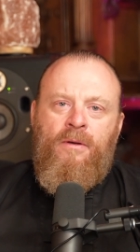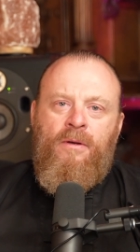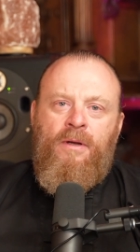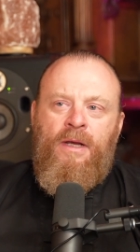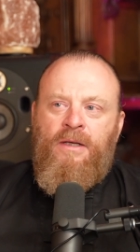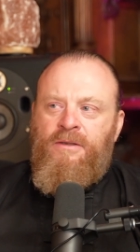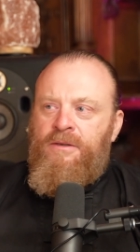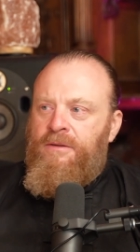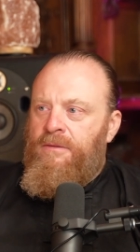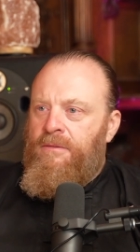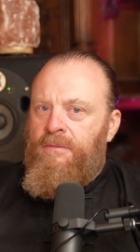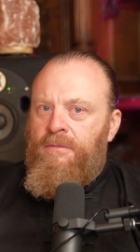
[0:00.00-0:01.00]
is
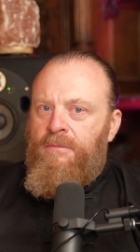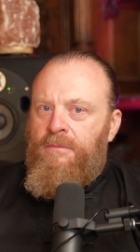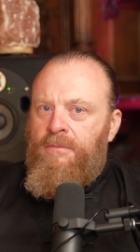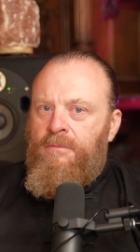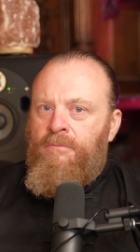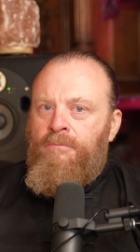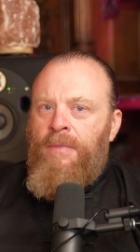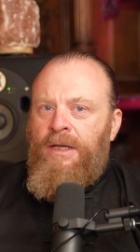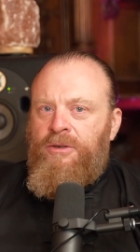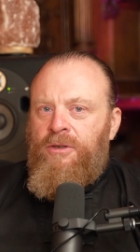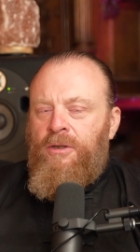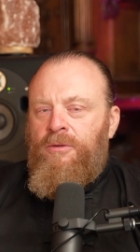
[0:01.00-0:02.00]

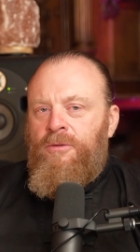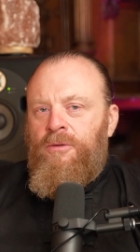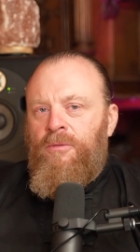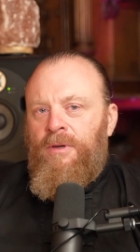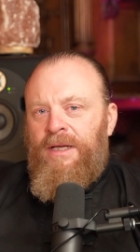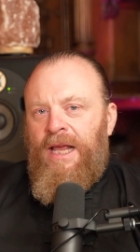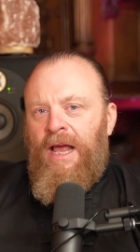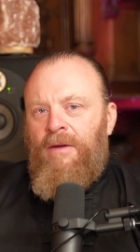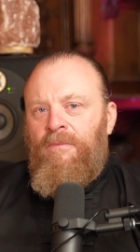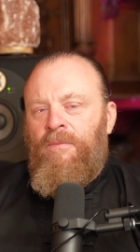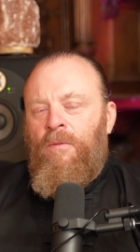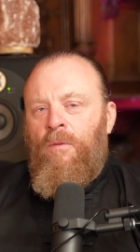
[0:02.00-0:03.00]
measured to
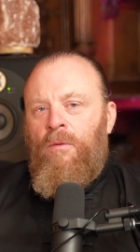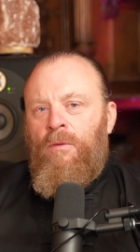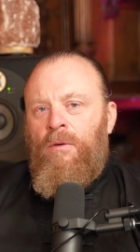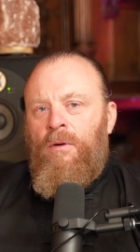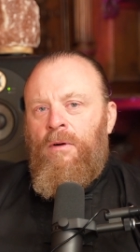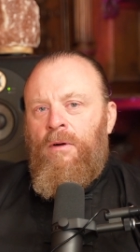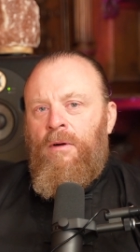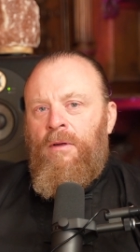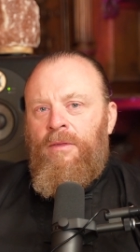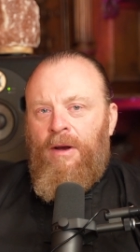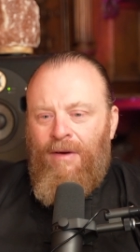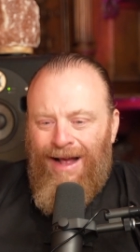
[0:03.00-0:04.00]
account for
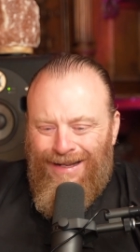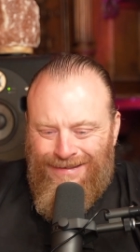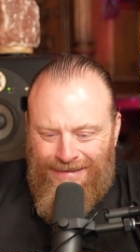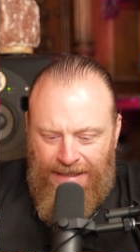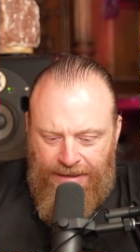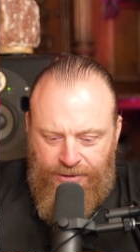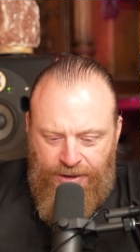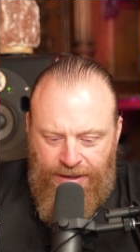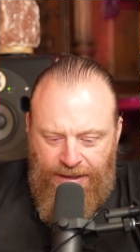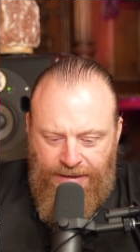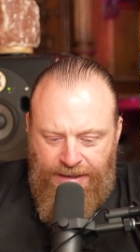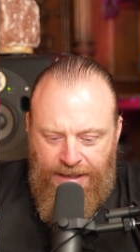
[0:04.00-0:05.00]
their attention
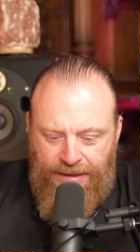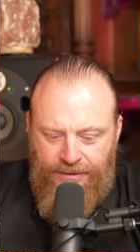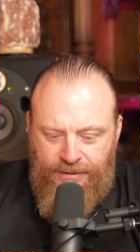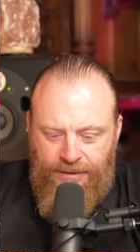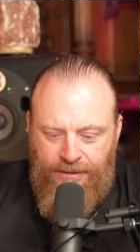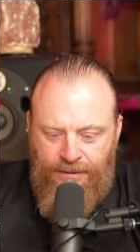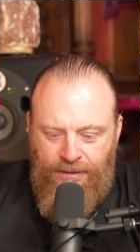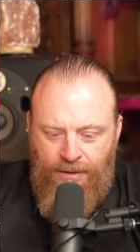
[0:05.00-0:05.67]
intention.